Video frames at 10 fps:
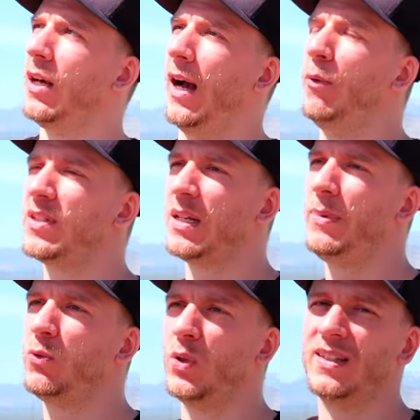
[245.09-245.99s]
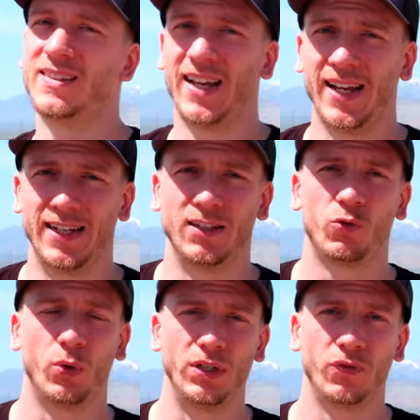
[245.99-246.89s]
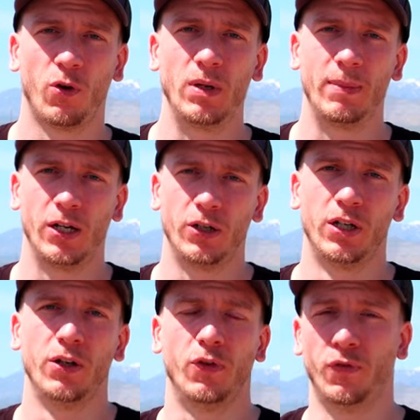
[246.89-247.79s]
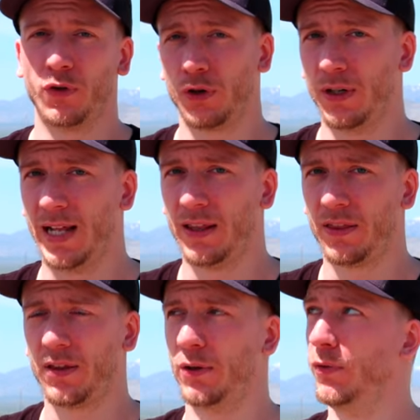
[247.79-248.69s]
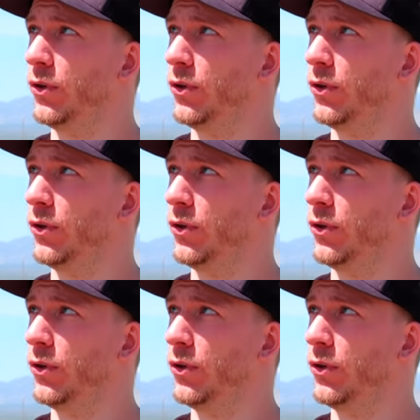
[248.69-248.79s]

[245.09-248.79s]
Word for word: I would say between 10 and 24 millimeter for focal length of,